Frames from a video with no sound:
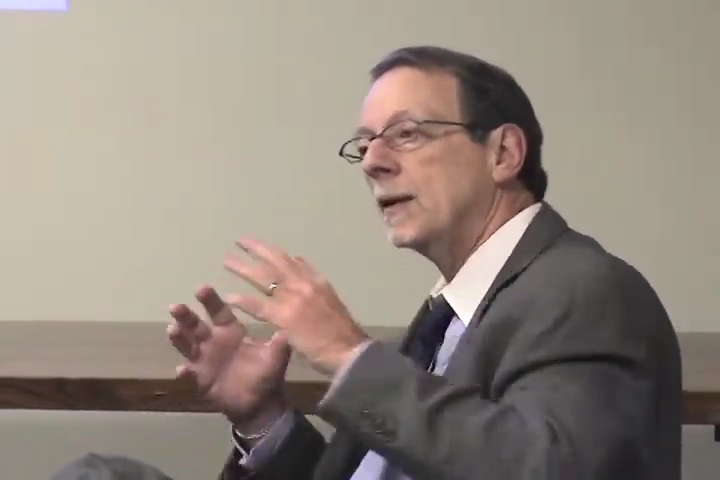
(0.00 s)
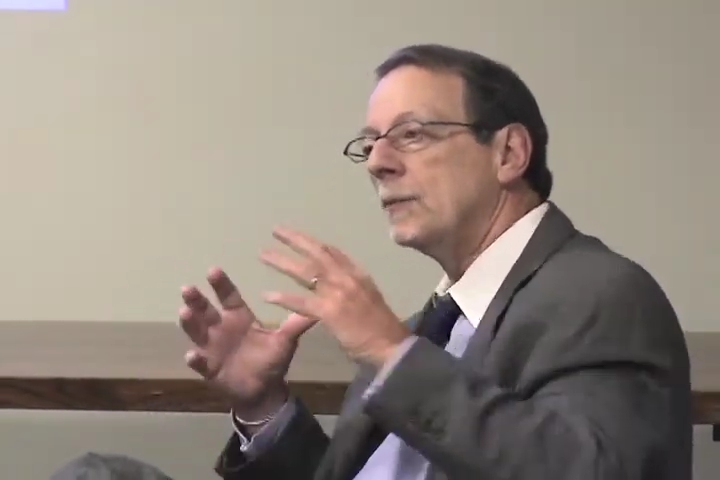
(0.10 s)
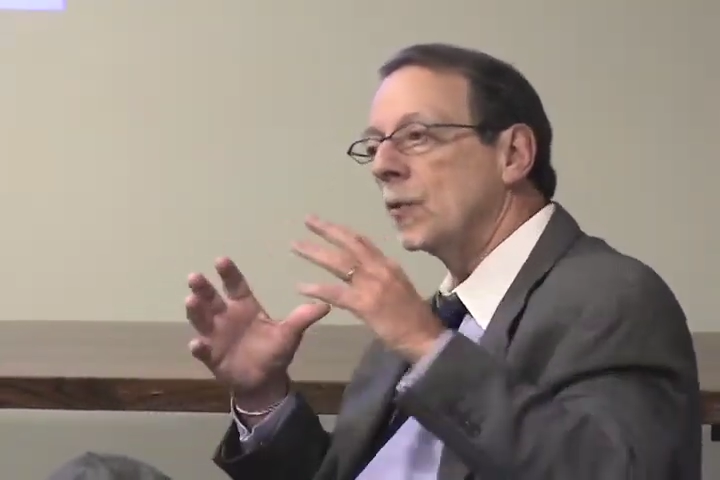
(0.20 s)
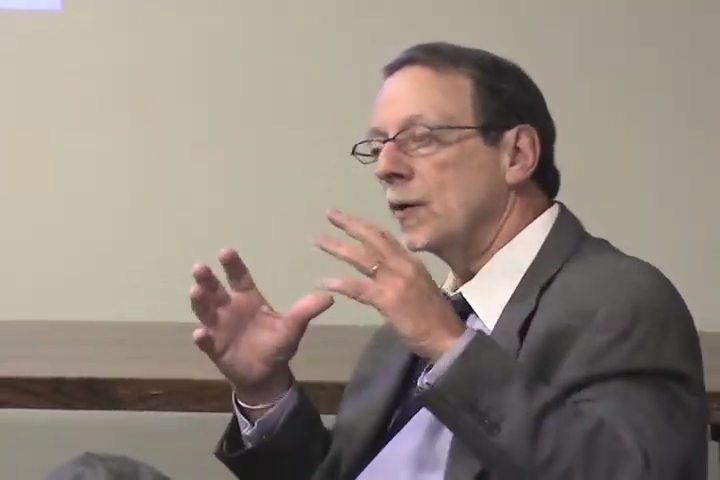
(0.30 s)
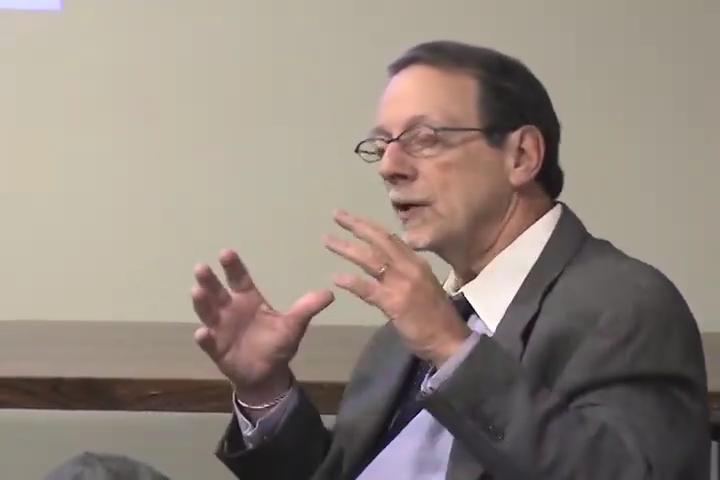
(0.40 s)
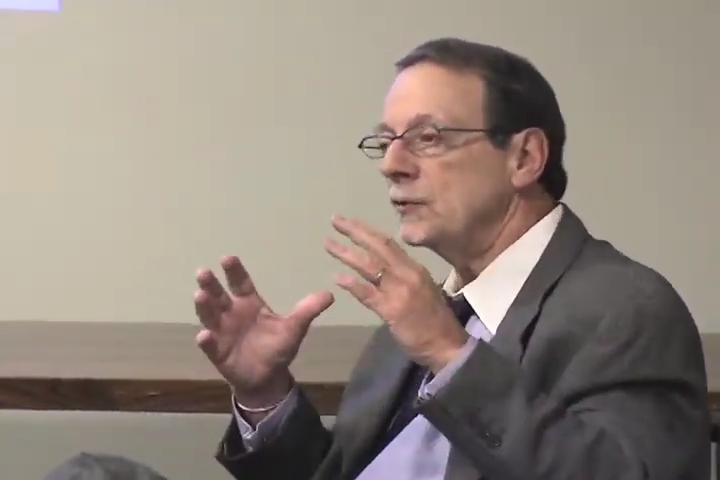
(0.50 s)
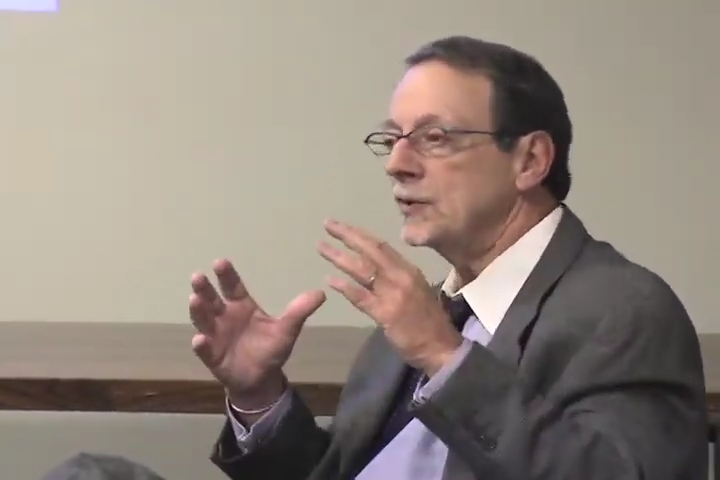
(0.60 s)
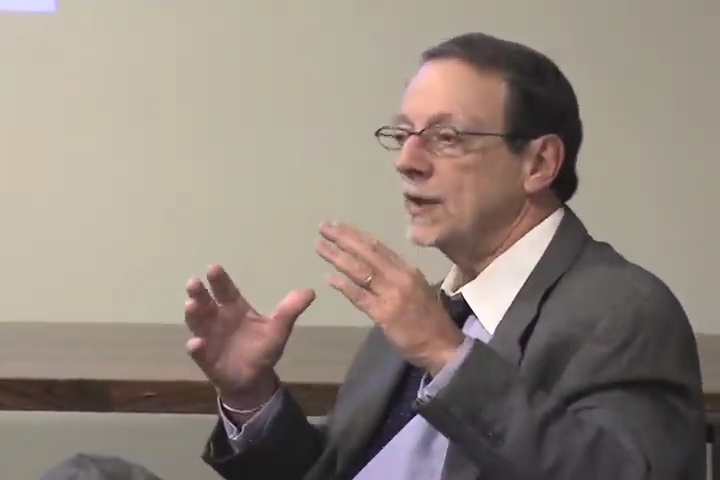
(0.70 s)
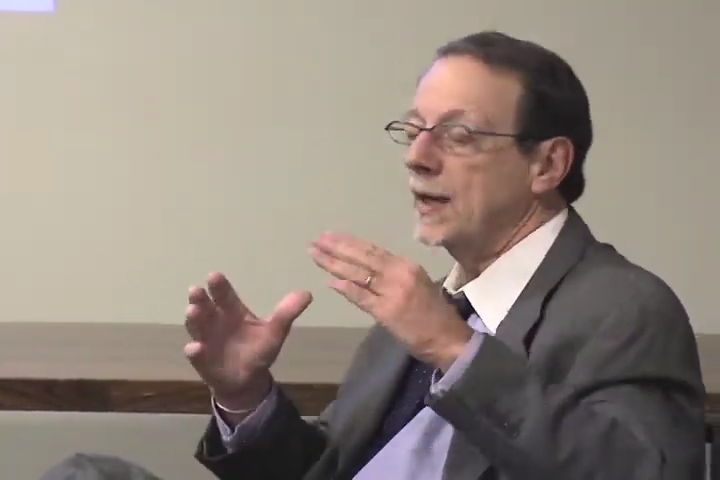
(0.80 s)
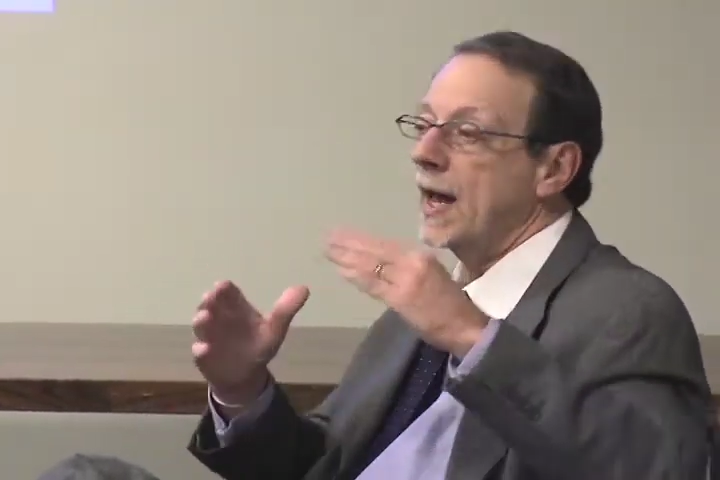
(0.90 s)
but we're
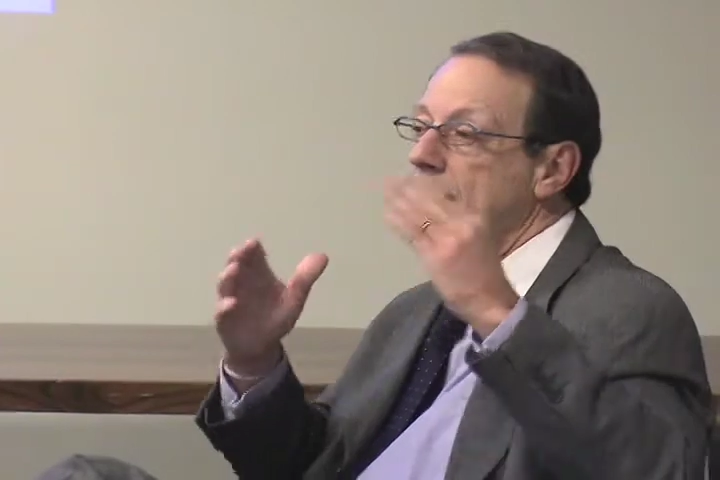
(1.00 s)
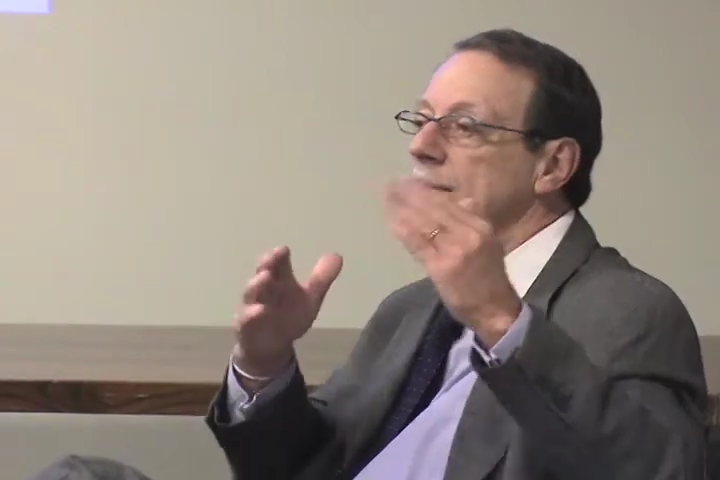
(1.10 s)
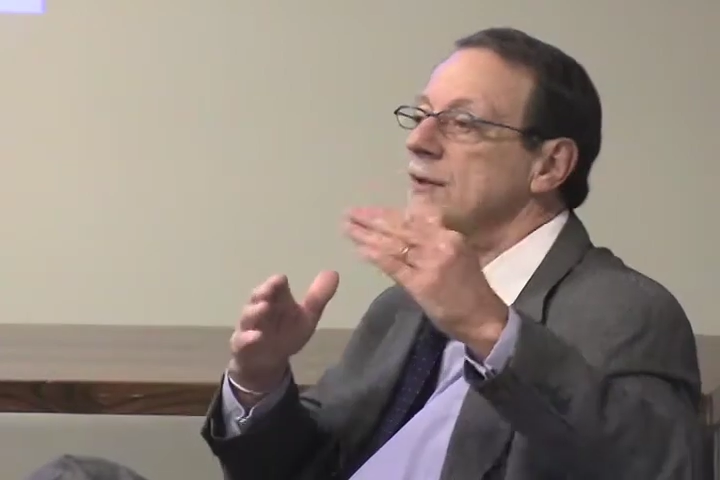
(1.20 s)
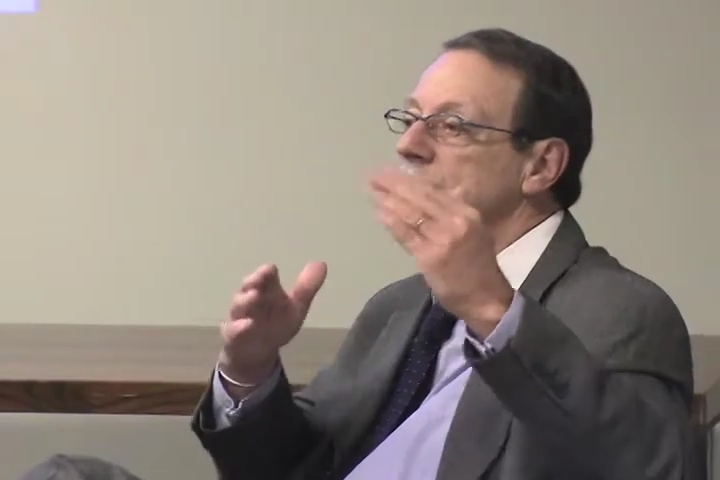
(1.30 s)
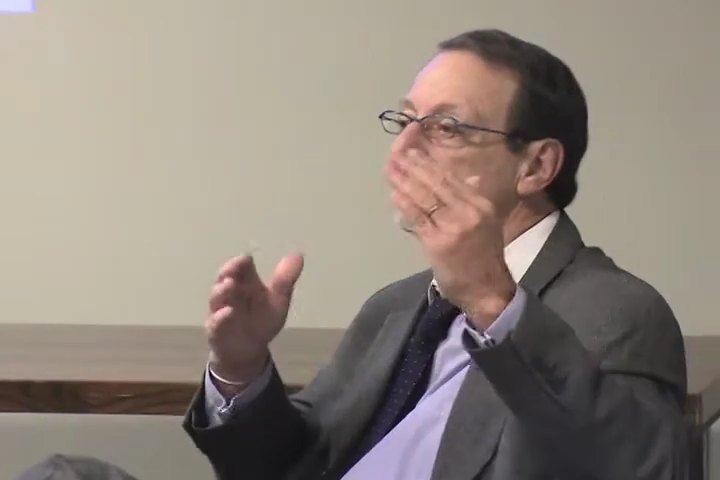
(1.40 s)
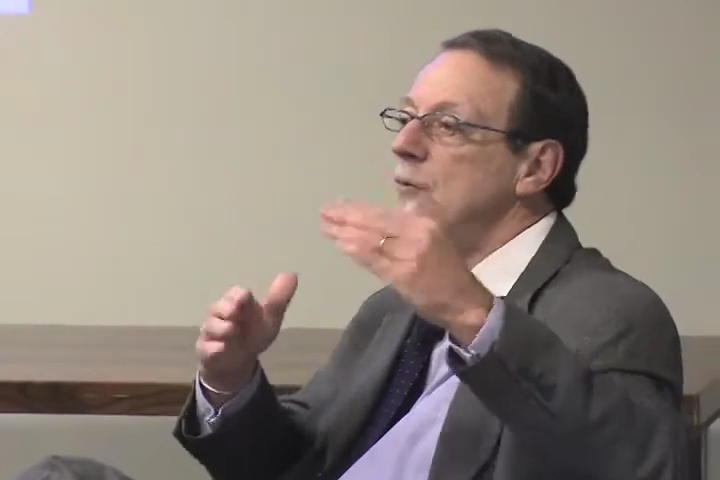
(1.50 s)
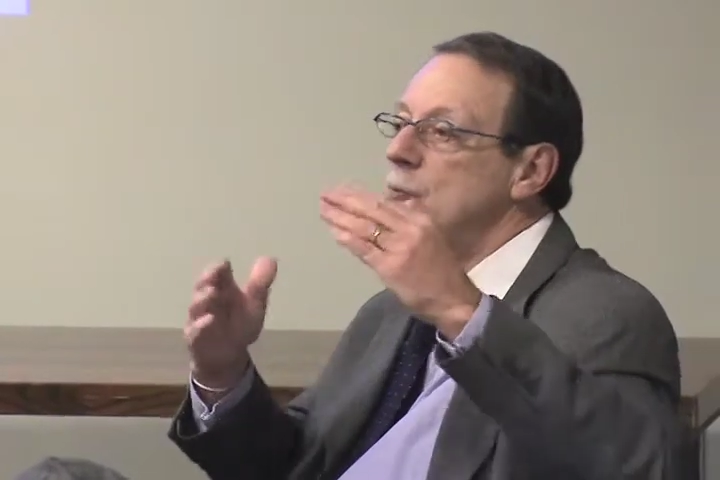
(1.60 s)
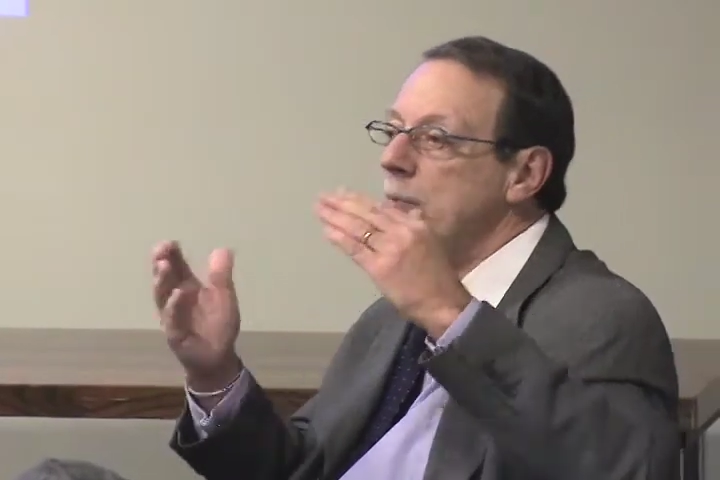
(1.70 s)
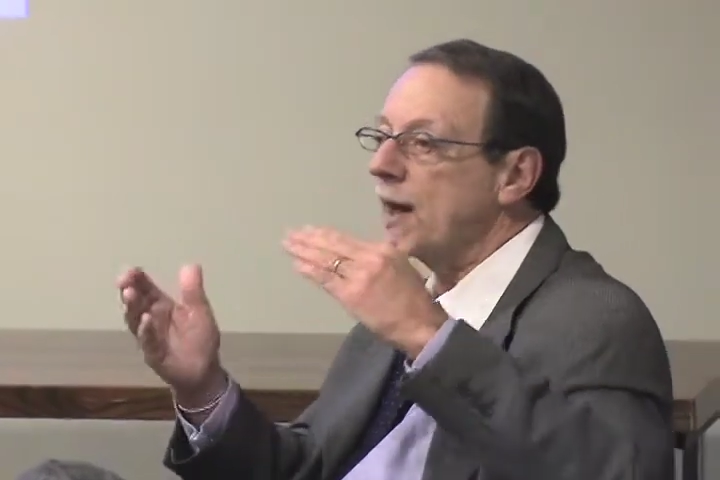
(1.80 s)
interested in how does some new